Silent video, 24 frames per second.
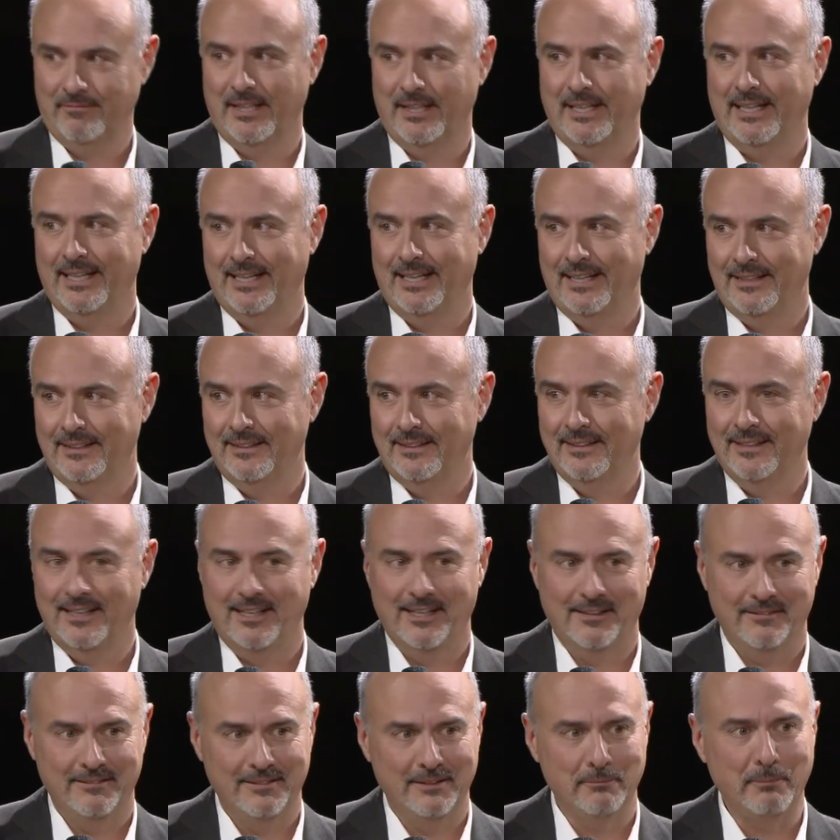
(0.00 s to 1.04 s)
And
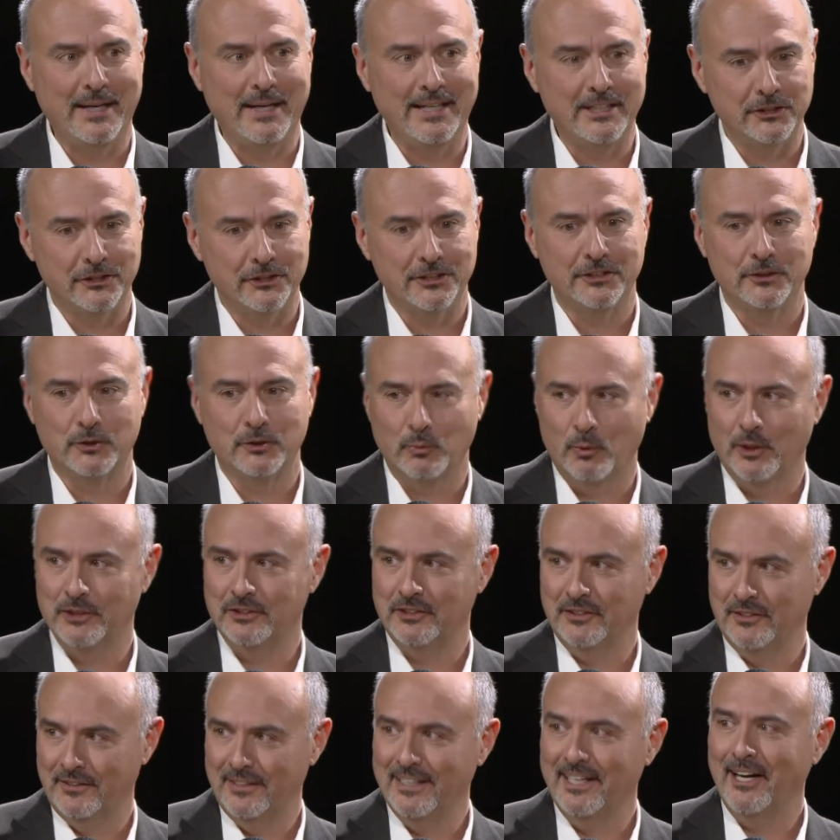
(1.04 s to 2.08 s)
the patience
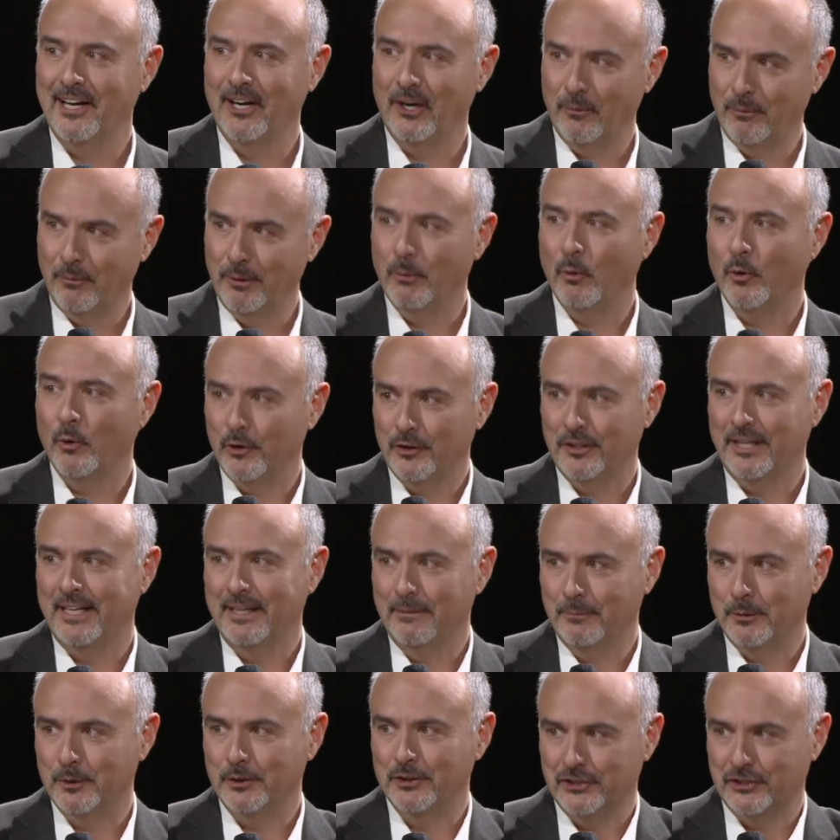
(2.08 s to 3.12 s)
wasn't there and we weren't
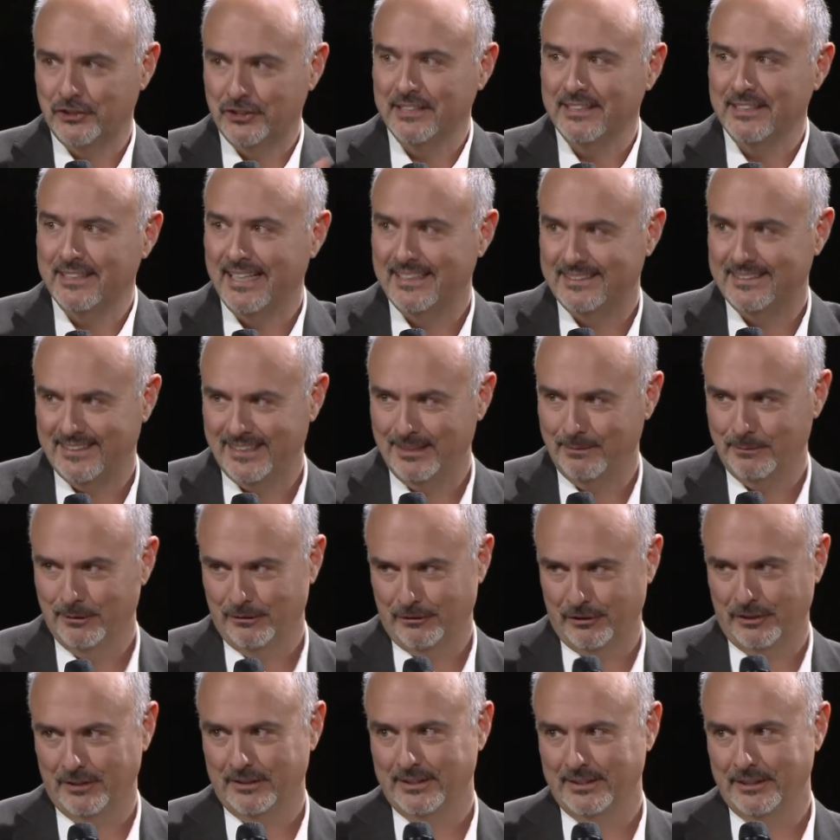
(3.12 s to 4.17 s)
able to see that type of
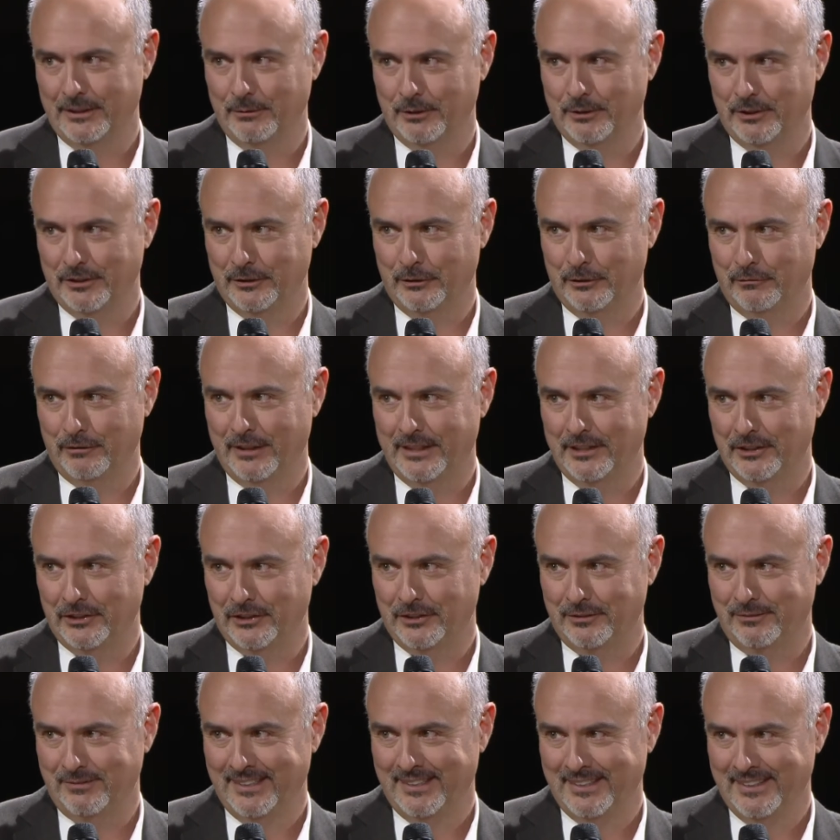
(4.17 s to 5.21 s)
continuous
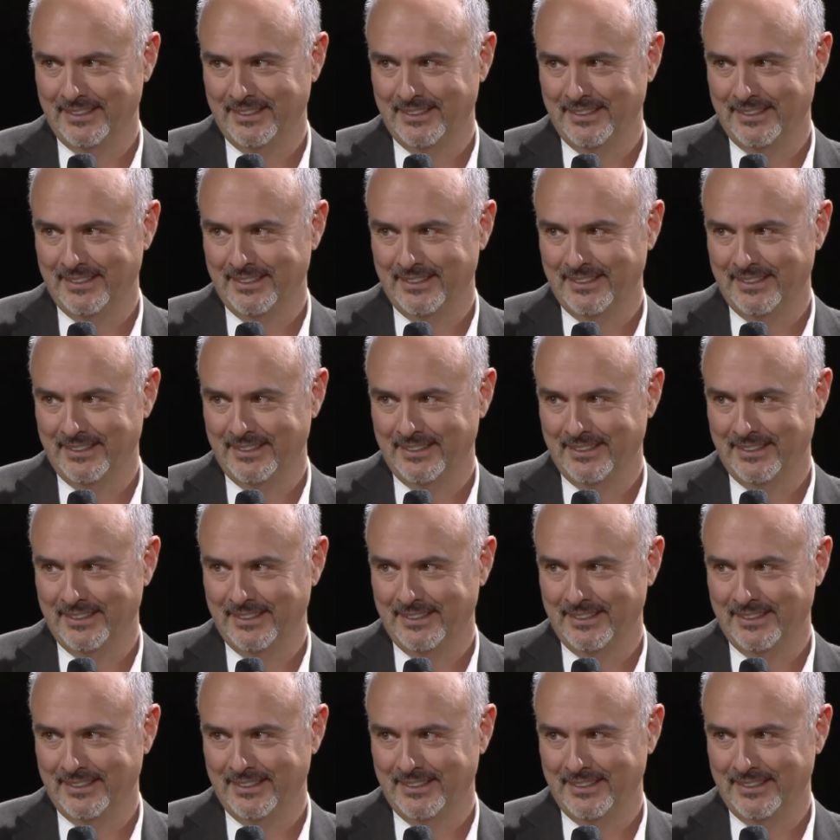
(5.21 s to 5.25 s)
innovation.